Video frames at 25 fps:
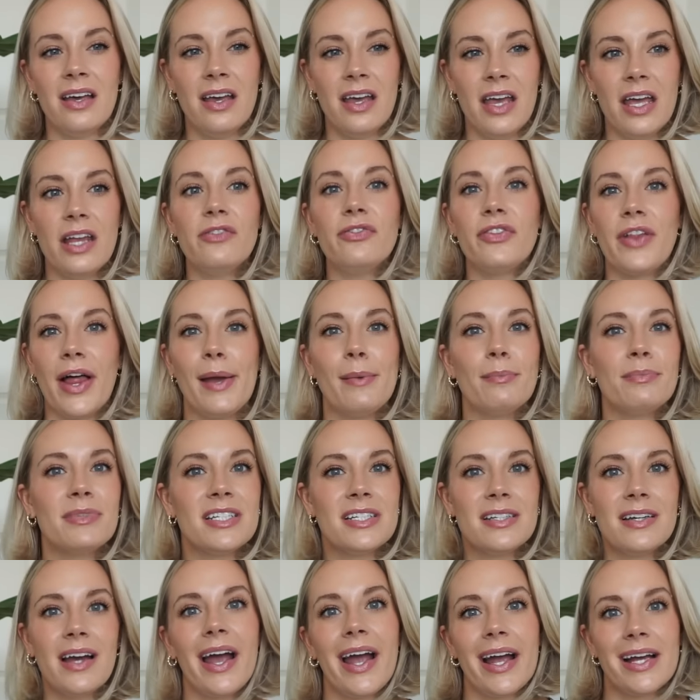inflamed,
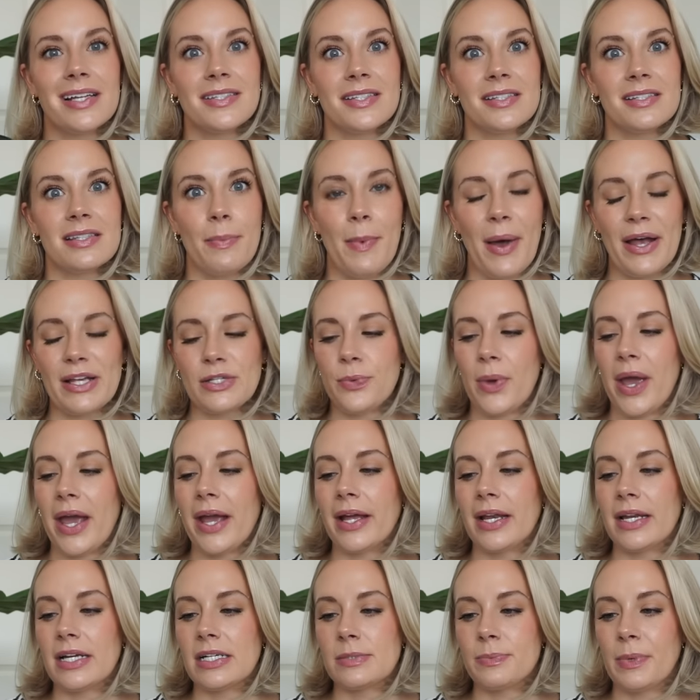I guess is the best way I
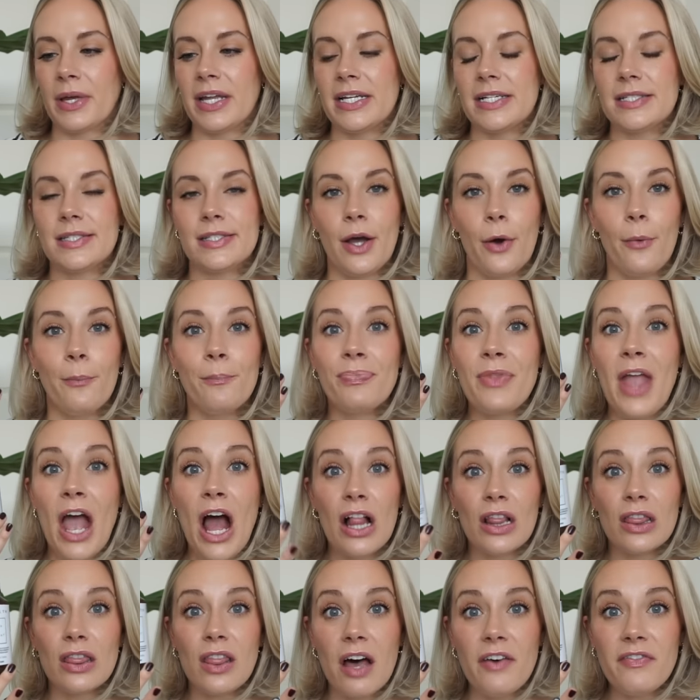could explain it. So
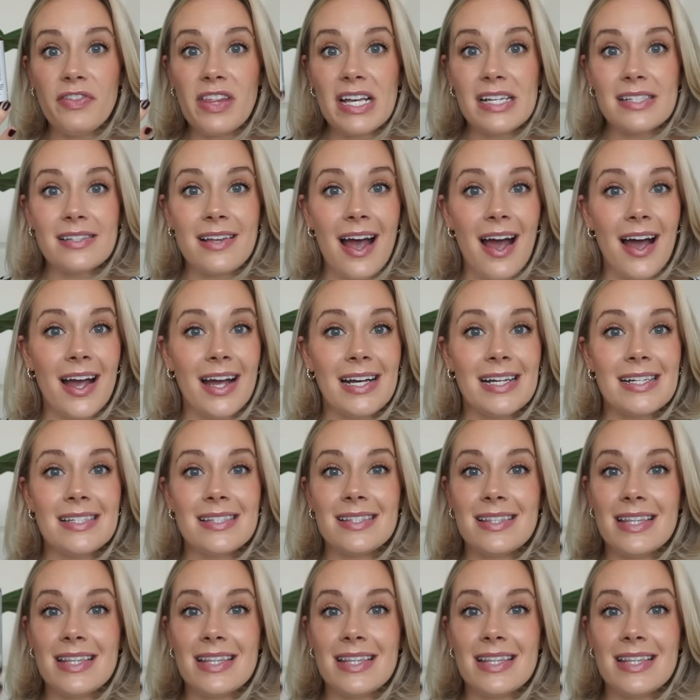love these guys.